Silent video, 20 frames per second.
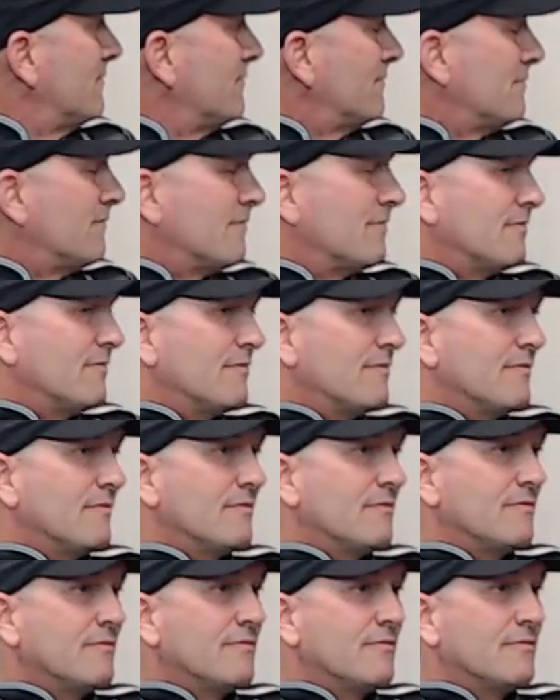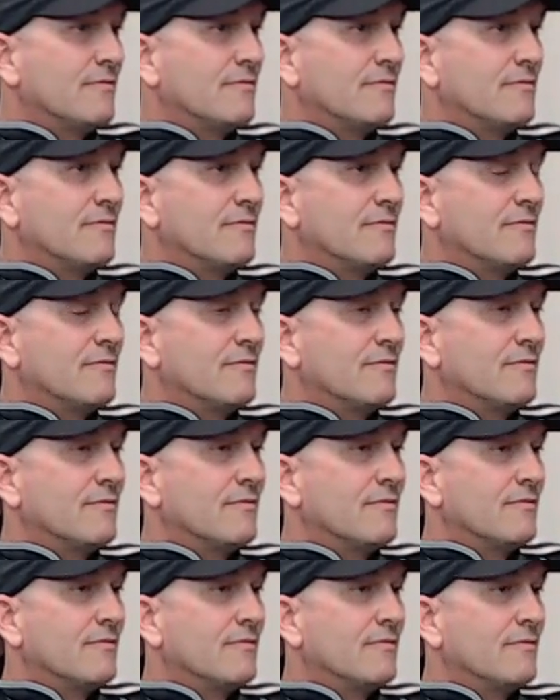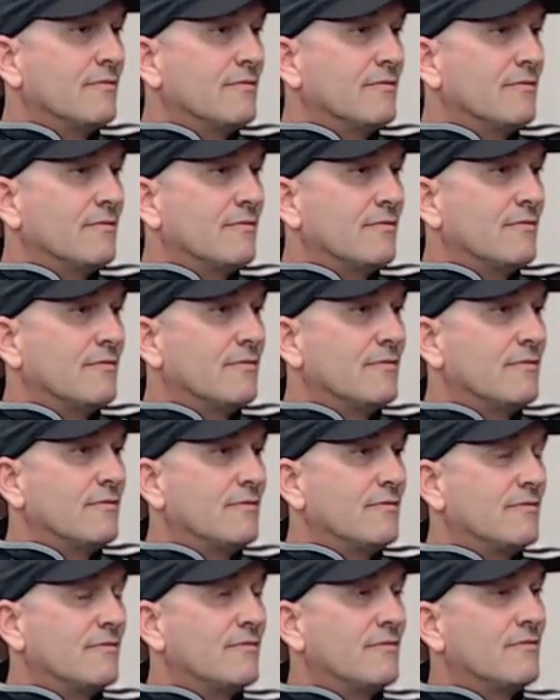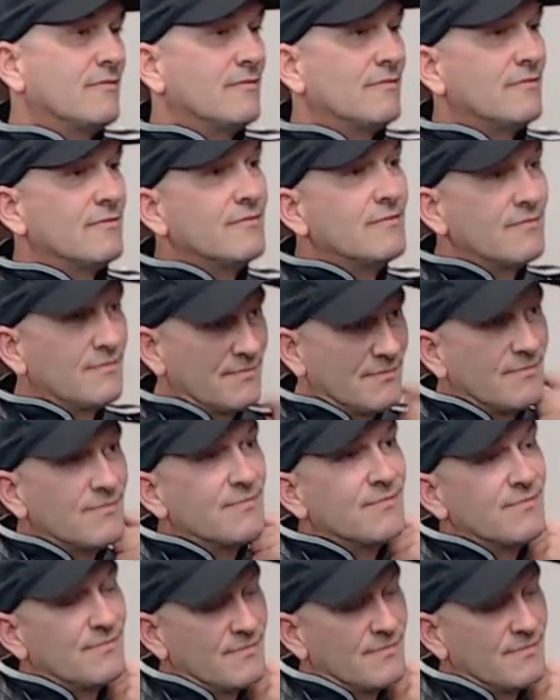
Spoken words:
[no speech]